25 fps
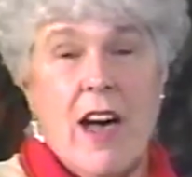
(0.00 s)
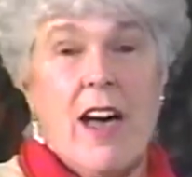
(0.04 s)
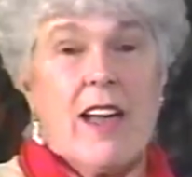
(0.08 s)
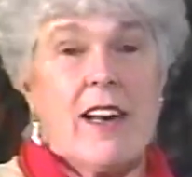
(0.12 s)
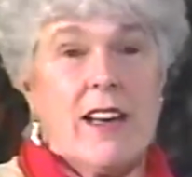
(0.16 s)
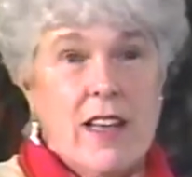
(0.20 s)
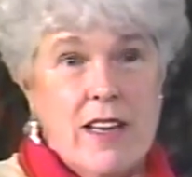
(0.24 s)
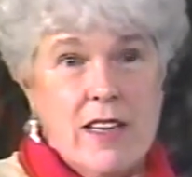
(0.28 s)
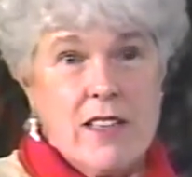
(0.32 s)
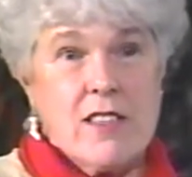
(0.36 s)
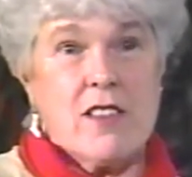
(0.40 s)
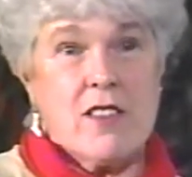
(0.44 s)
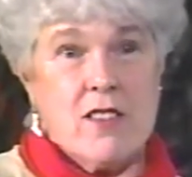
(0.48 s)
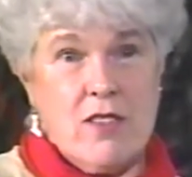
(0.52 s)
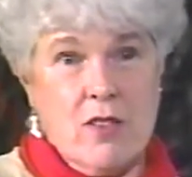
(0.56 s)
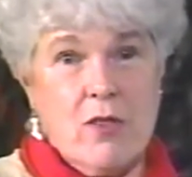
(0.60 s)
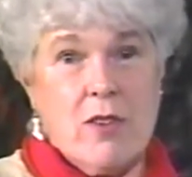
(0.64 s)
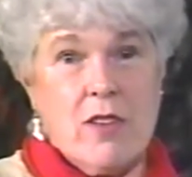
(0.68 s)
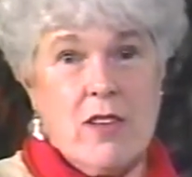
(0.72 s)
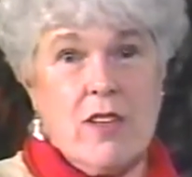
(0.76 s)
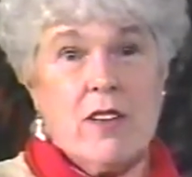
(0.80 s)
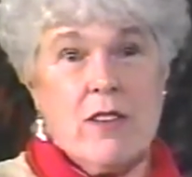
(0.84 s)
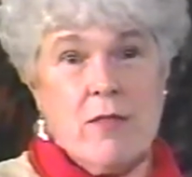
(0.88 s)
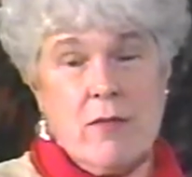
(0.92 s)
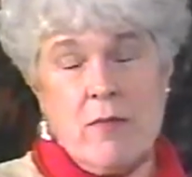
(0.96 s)
I like to do it.
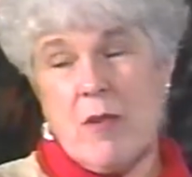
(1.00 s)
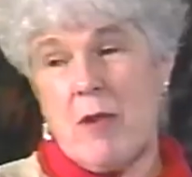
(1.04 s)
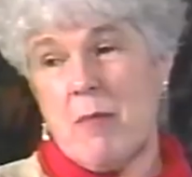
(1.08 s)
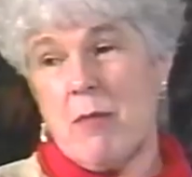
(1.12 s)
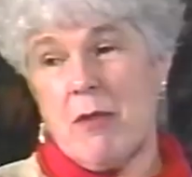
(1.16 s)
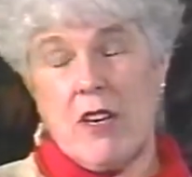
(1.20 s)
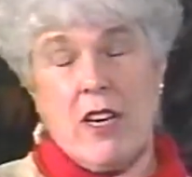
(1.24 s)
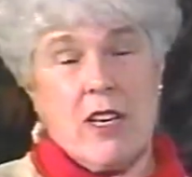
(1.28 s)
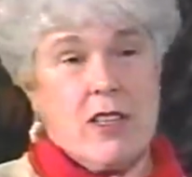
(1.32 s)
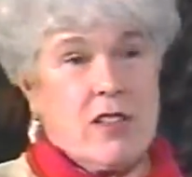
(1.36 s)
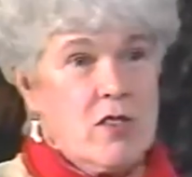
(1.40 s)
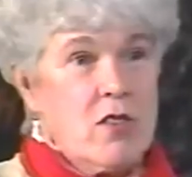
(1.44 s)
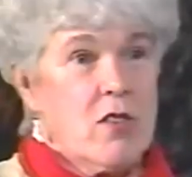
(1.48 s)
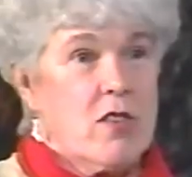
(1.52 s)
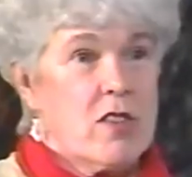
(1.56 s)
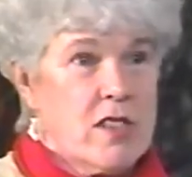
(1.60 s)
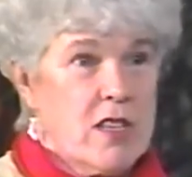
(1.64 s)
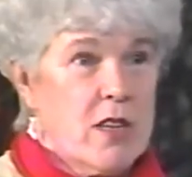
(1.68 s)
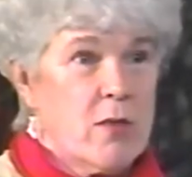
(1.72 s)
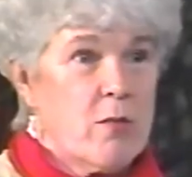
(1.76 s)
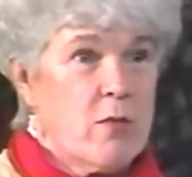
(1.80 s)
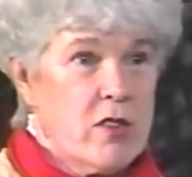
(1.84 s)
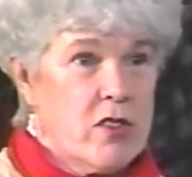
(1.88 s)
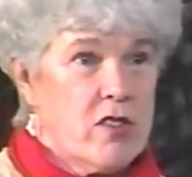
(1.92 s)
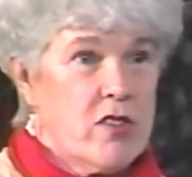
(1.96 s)
The people next door said,
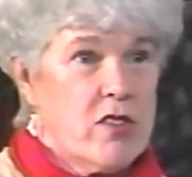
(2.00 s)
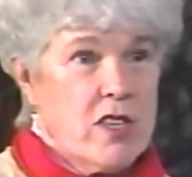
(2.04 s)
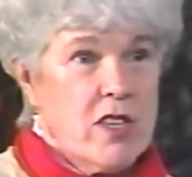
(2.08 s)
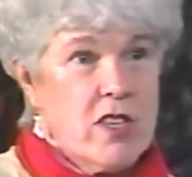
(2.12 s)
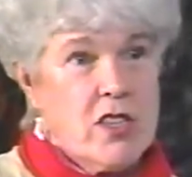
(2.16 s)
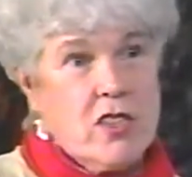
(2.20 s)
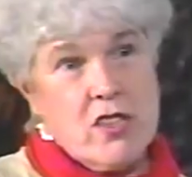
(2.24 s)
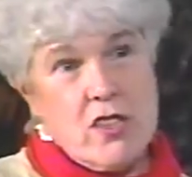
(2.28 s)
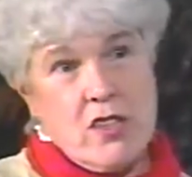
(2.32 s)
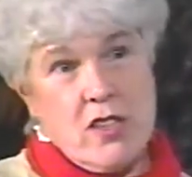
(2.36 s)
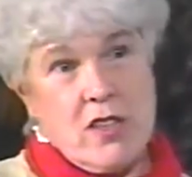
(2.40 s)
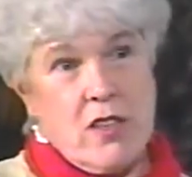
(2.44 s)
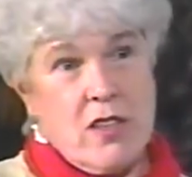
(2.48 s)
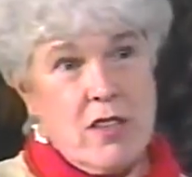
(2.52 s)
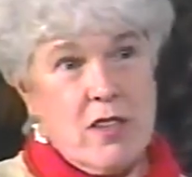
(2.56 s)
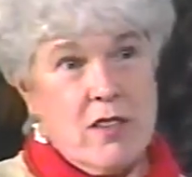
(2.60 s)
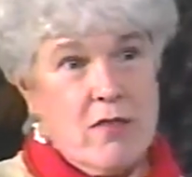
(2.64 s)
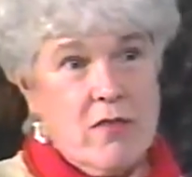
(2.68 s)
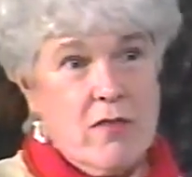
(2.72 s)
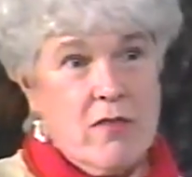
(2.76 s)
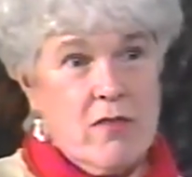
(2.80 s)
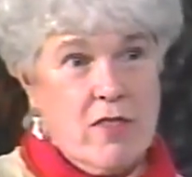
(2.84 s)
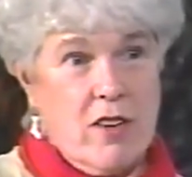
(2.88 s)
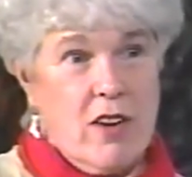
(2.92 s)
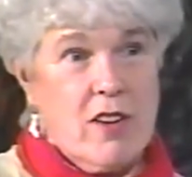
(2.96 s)
would you teach
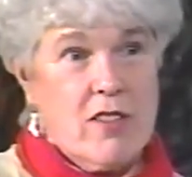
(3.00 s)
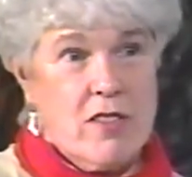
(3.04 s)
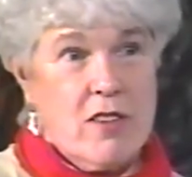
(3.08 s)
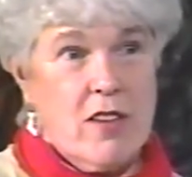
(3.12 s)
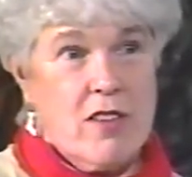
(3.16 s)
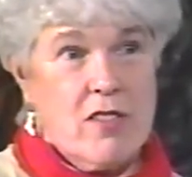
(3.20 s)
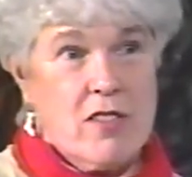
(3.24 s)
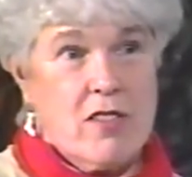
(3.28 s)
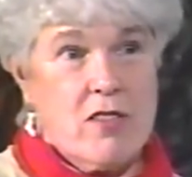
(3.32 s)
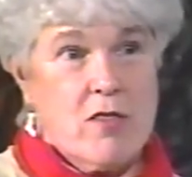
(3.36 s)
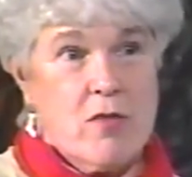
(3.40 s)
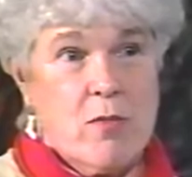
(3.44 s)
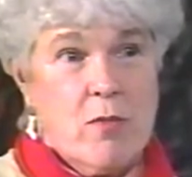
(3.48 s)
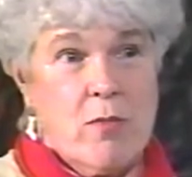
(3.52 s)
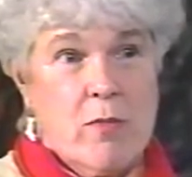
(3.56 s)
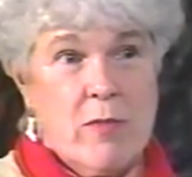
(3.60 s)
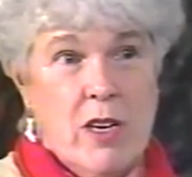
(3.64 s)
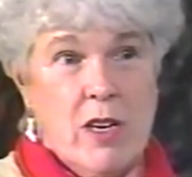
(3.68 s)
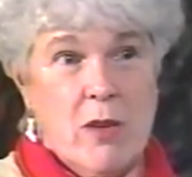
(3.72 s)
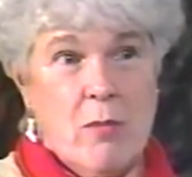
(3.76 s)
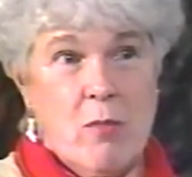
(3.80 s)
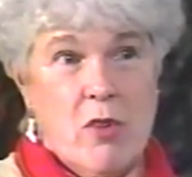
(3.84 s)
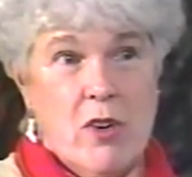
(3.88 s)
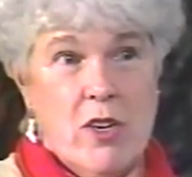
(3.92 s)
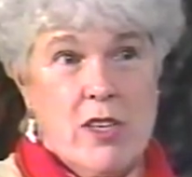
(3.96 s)
our 2
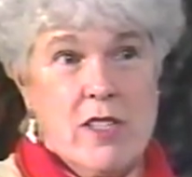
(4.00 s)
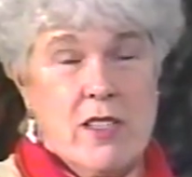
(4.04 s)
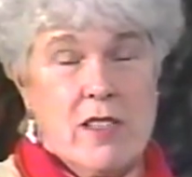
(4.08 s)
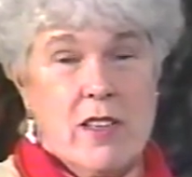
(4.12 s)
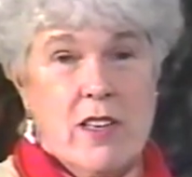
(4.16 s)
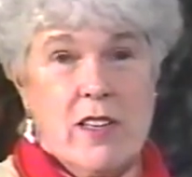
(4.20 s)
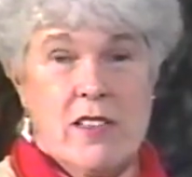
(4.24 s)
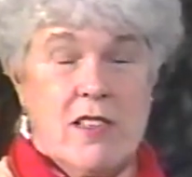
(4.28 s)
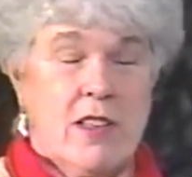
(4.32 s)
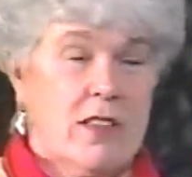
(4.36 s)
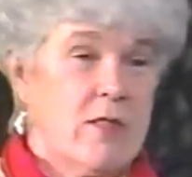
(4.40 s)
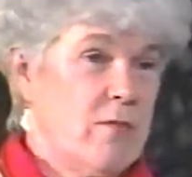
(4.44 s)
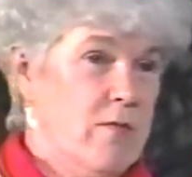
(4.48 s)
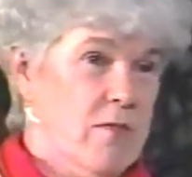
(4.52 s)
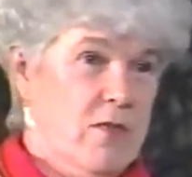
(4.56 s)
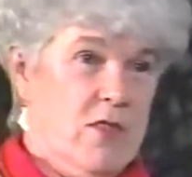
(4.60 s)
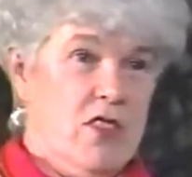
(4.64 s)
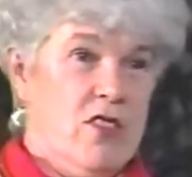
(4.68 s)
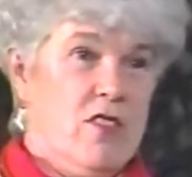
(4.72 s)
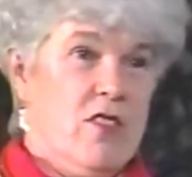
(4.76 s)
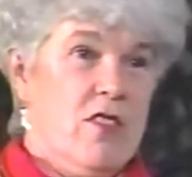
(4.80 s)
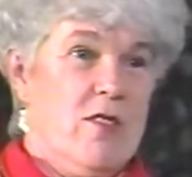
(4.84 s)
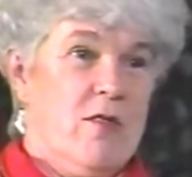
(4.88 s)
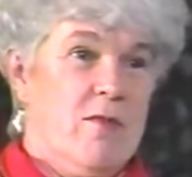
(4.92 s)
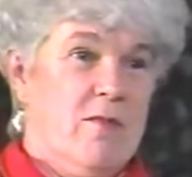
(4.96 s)
little boys? And I said,
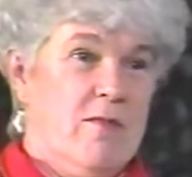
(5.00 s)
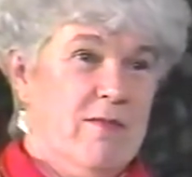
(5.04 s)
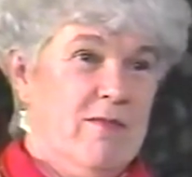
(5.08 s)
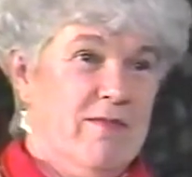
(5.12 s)
sure.